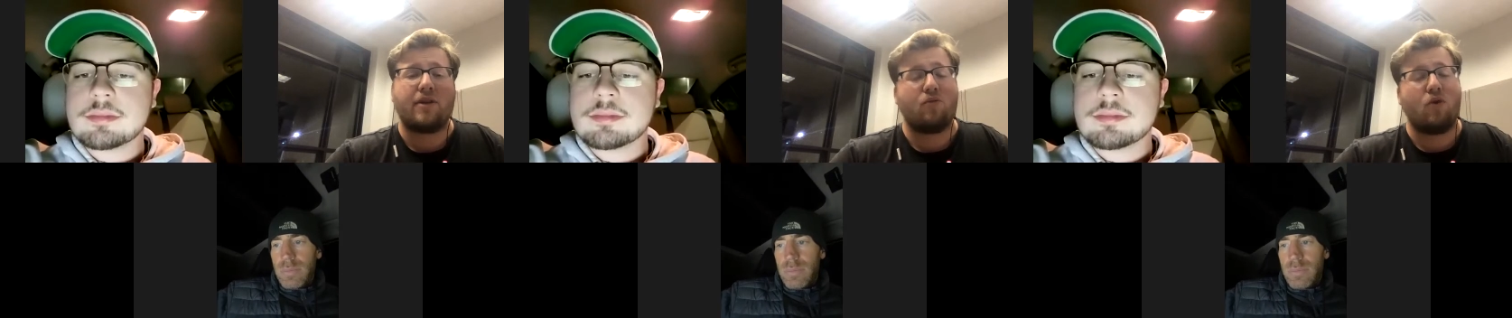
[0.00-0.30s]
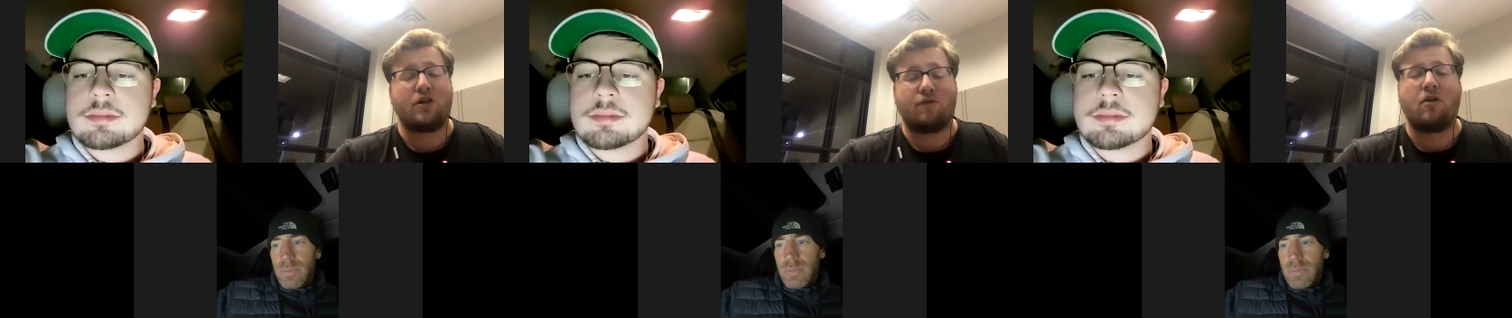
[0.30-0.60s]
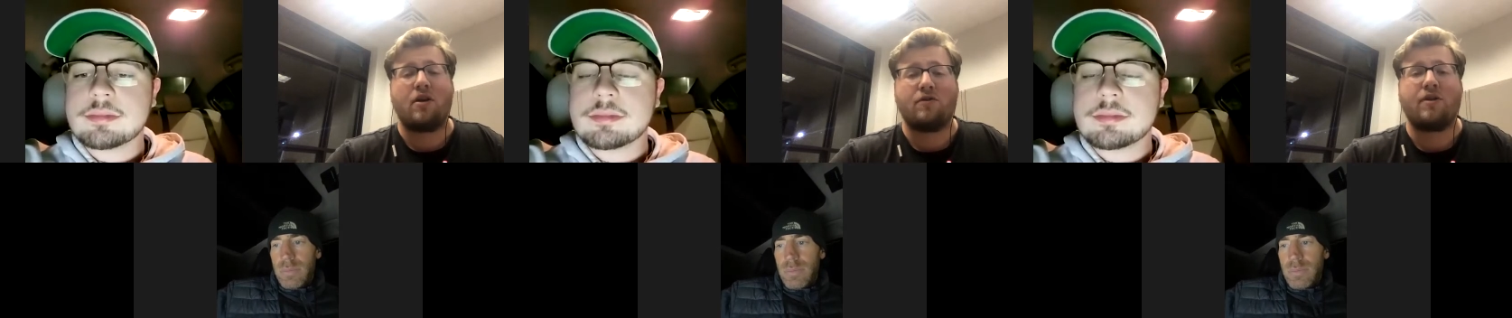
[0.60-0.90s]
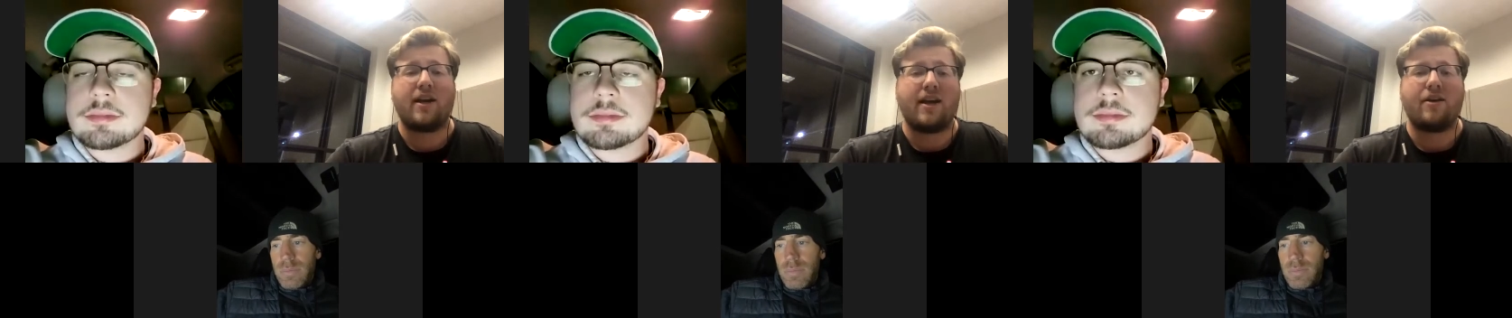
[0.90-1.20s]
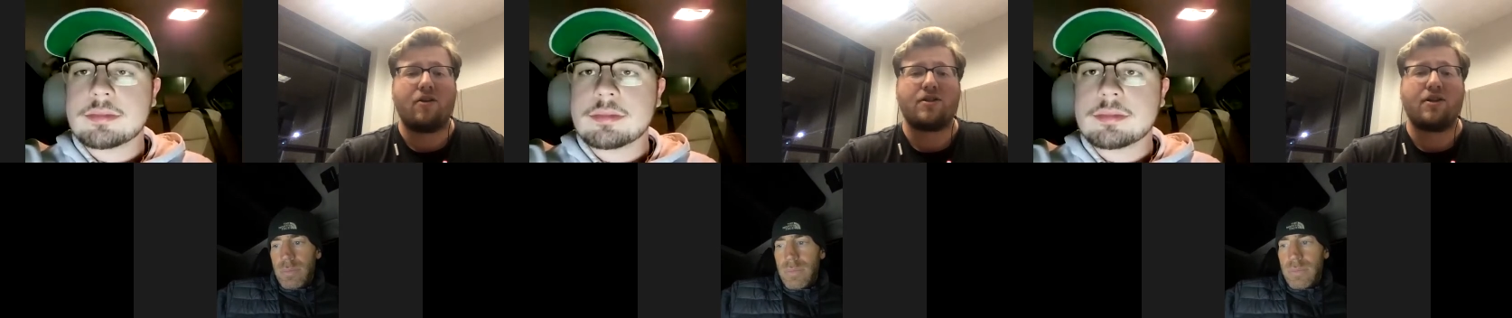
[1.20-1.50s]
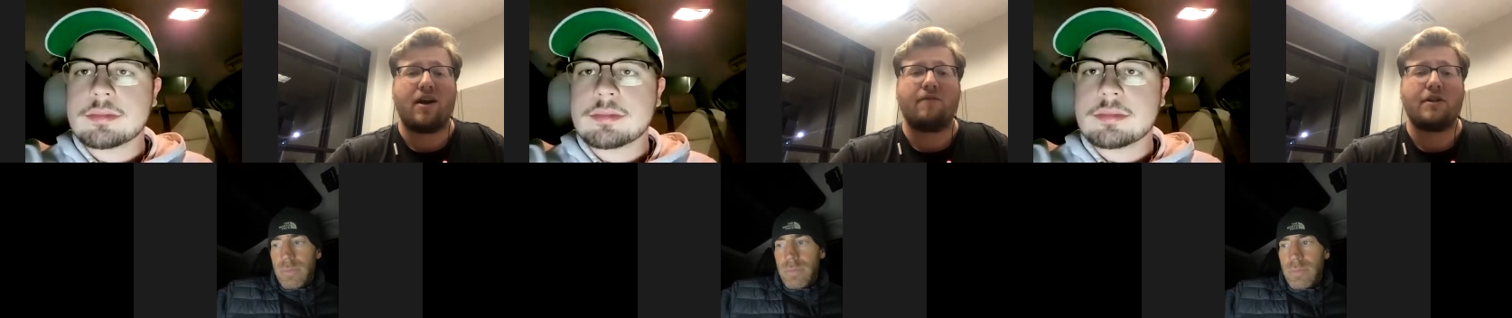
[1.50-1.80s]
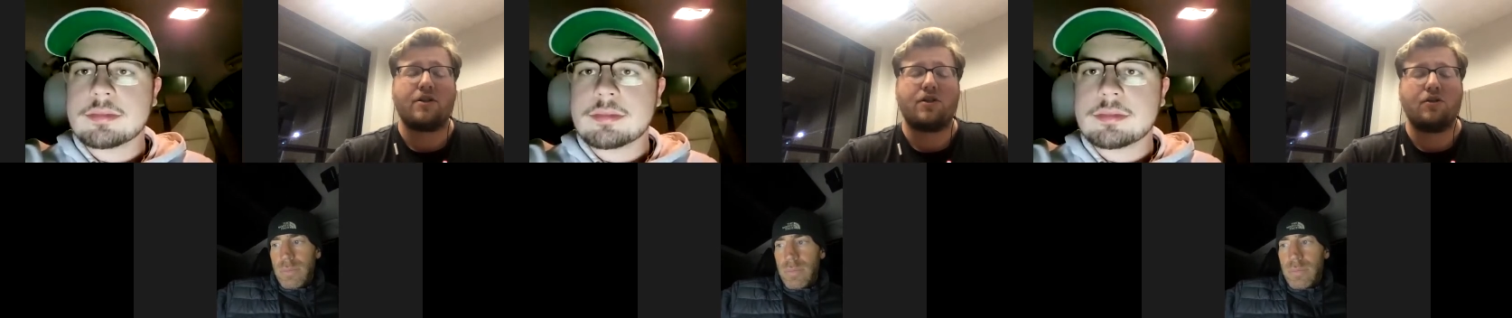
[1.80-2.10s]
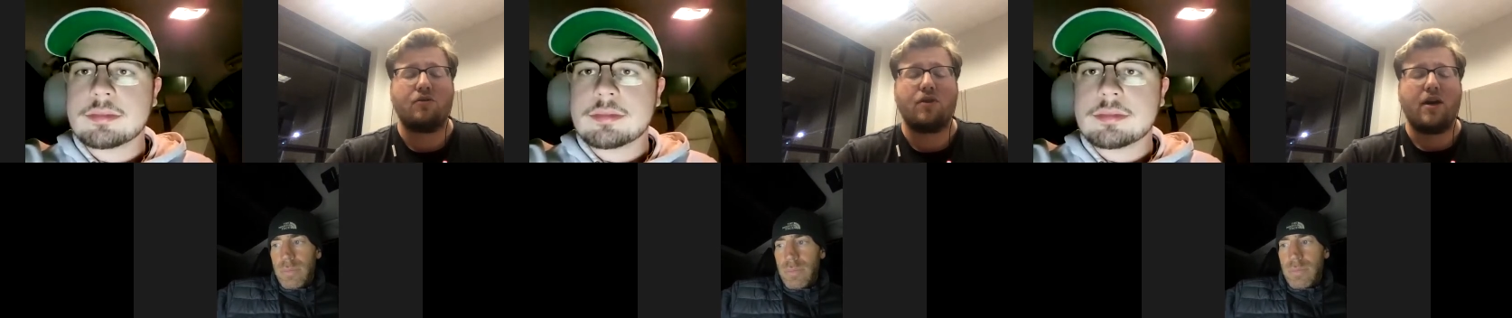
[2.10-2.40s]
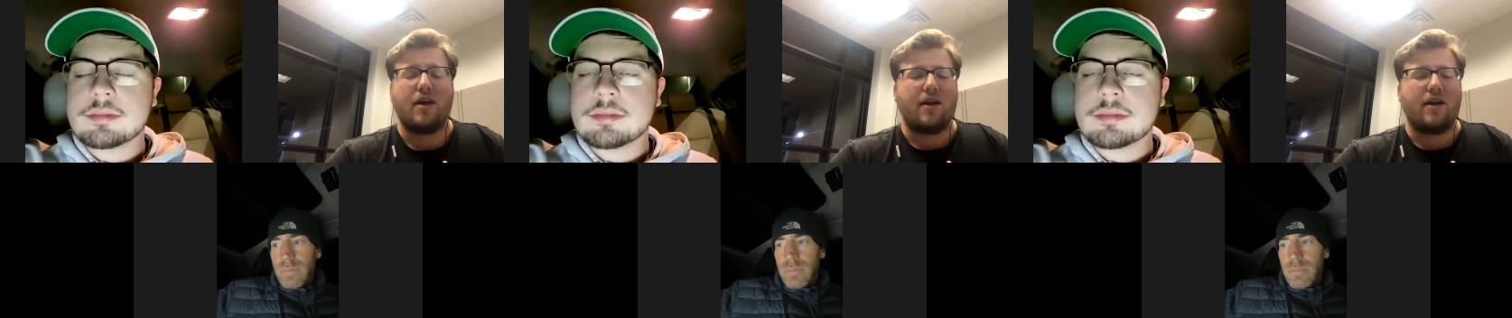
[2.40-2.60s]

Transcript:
Speaker 1: They rushed for 198 yards on offense too.